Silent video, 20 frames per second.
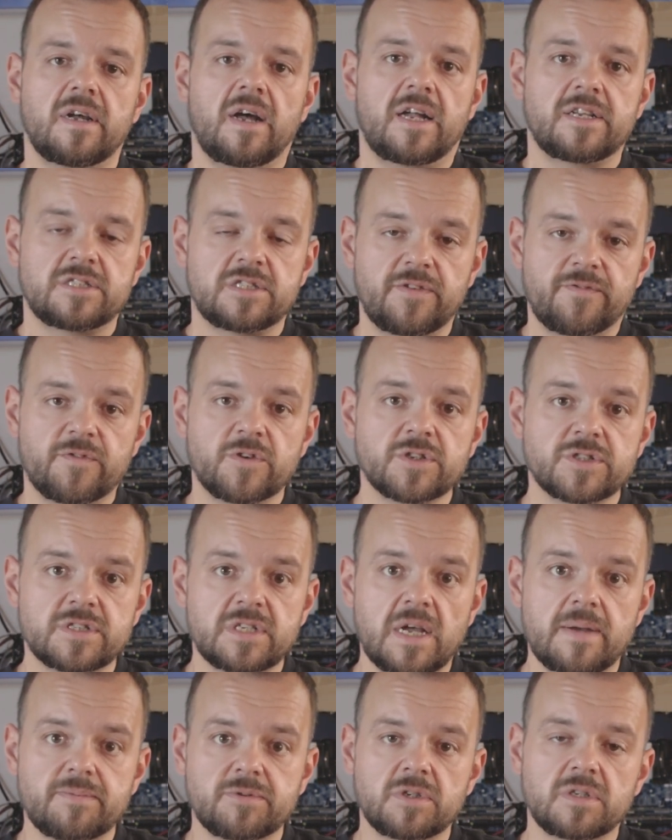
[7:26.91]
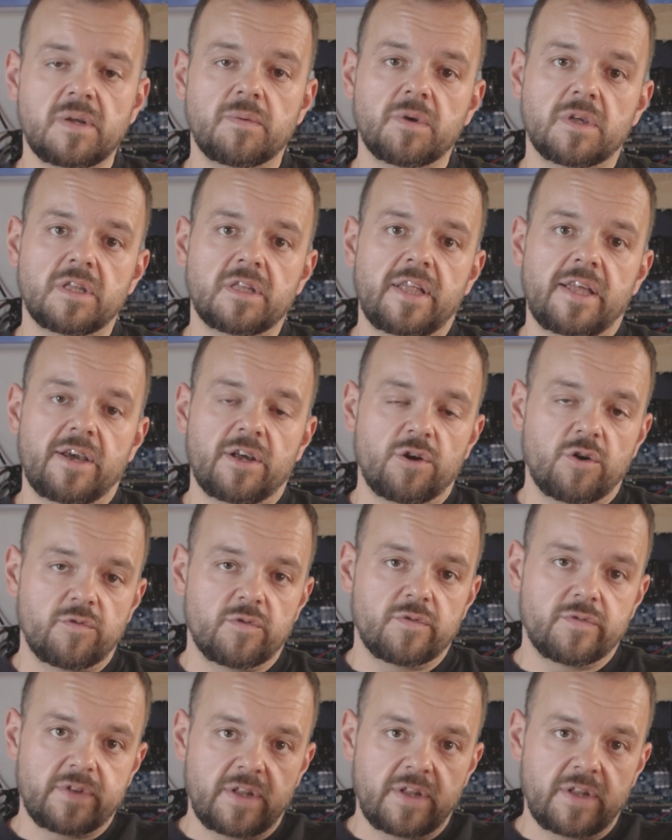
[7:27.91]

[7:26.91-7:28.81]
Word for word: that's the first step, so then we can take it over